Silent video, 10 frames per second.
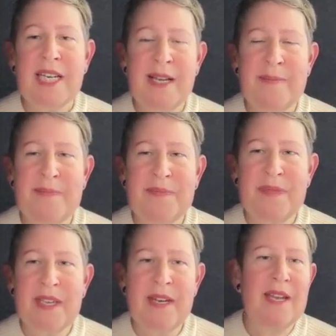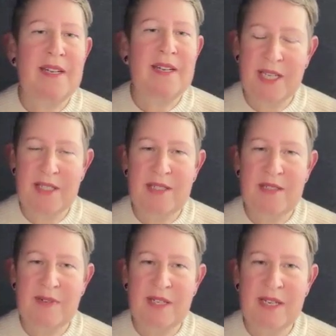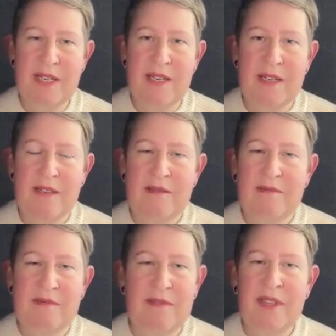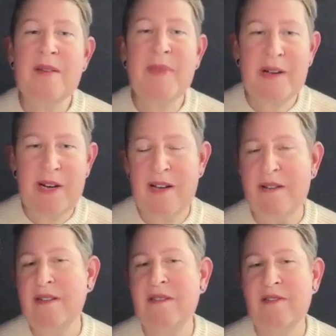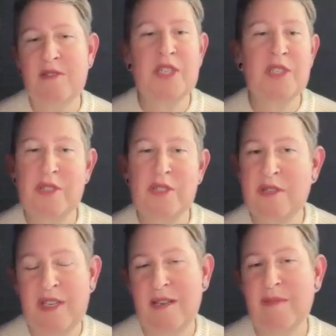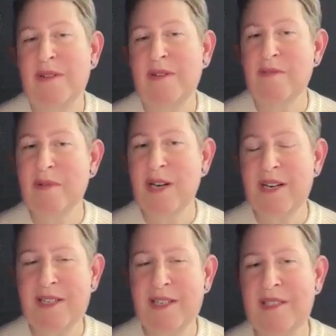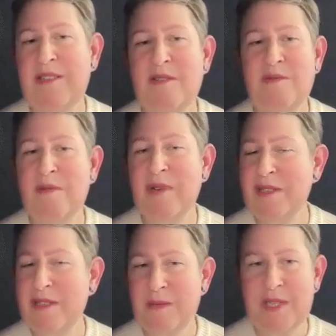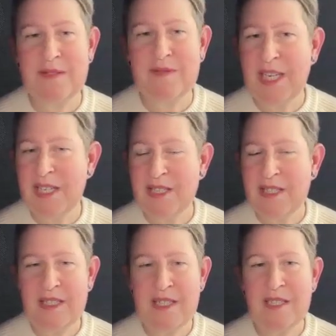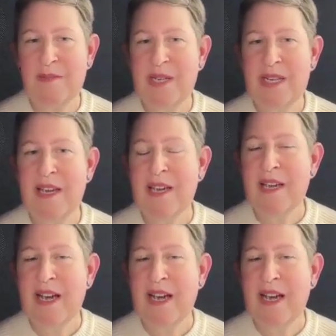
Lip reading: and had a chance to really think about how to structure thinking about new products. You know, what do the specifications need to be?